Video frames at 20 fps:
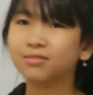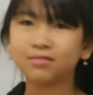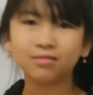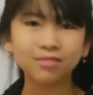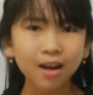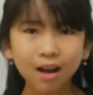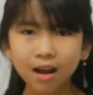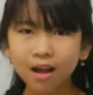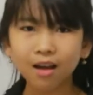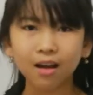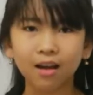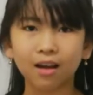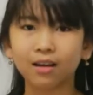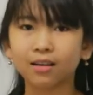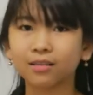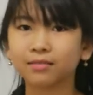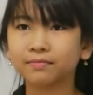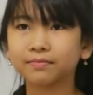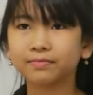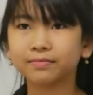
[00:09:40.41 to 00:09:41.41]

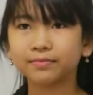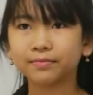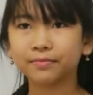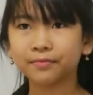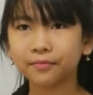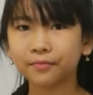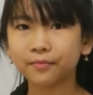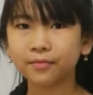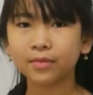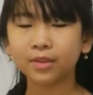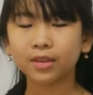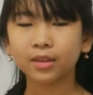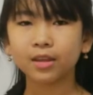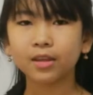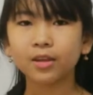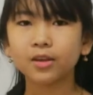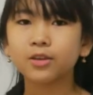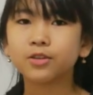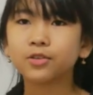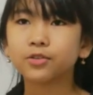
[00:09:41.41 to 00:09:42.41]
Wrong.
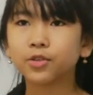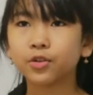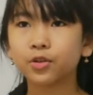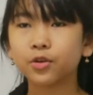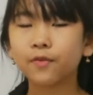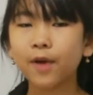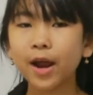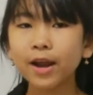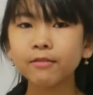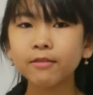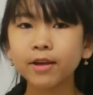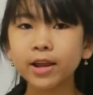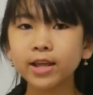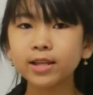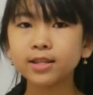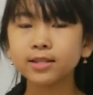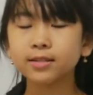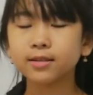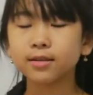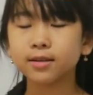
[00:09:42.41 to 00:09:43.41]
So the right
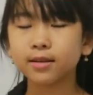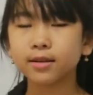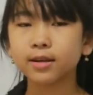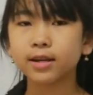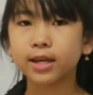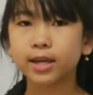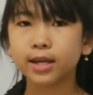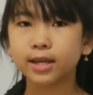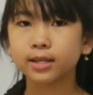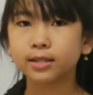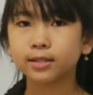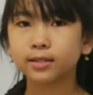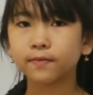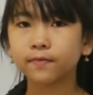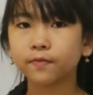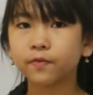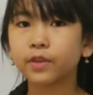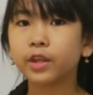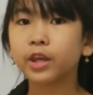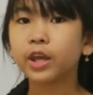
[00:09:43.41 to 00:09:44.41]
answer is
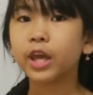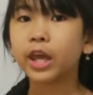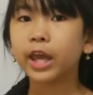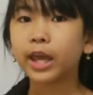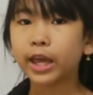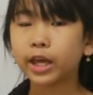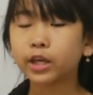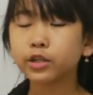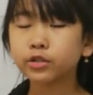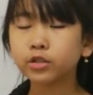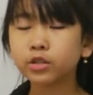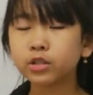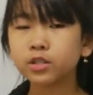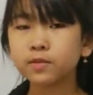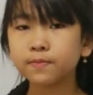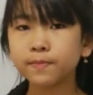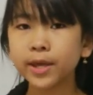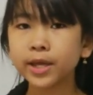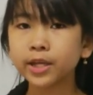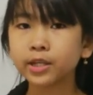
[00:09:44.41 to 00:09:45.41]
he should
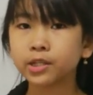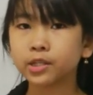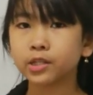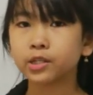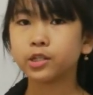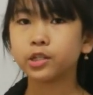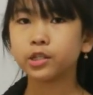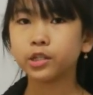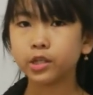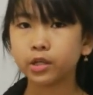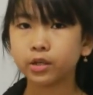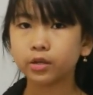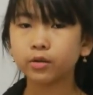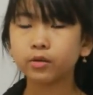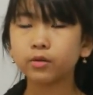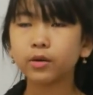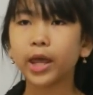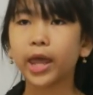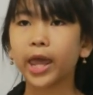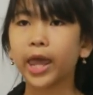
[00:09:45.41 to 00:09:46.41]
speak to
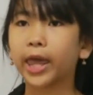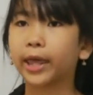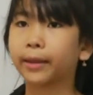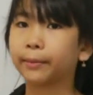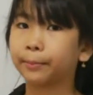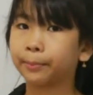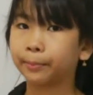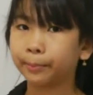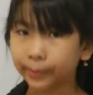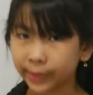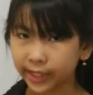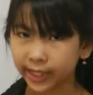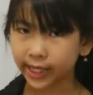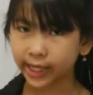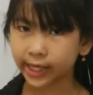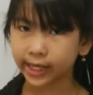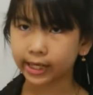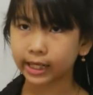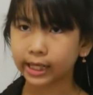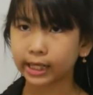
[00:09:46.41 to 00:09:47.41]
you and
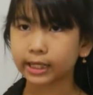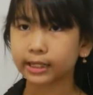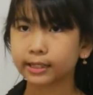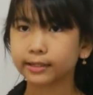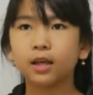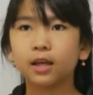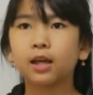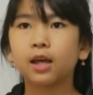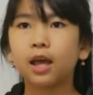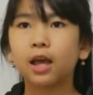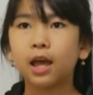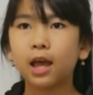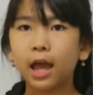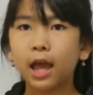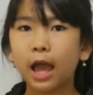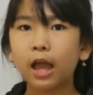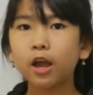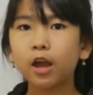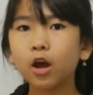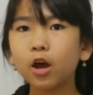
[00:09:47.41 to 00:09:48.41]
me.
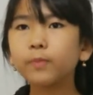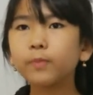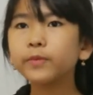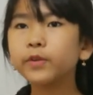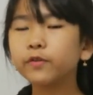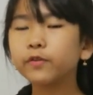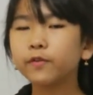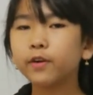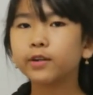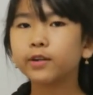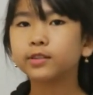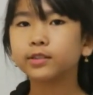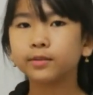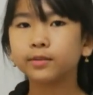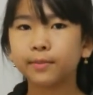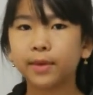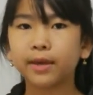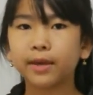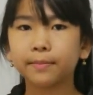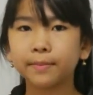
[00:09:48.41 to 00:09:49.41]
I hope you
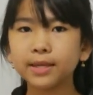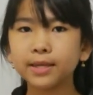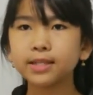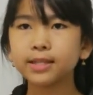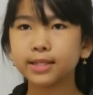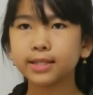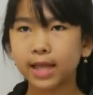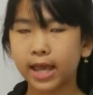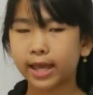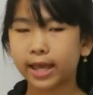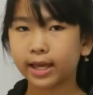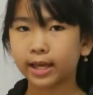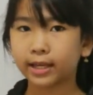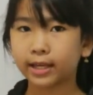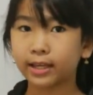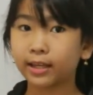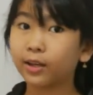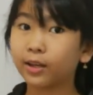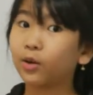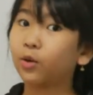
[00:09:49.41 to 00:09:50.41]
won't make
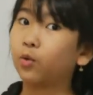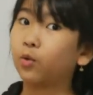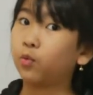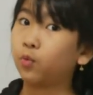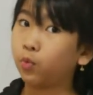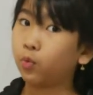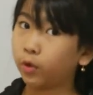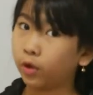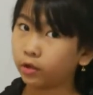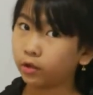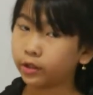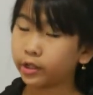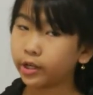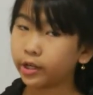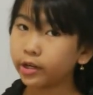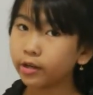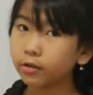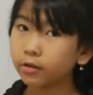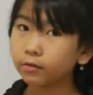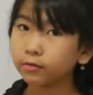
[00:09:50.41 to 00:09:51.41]
mistake, will
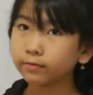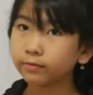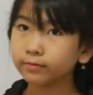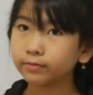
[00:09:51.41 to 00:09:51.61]
you?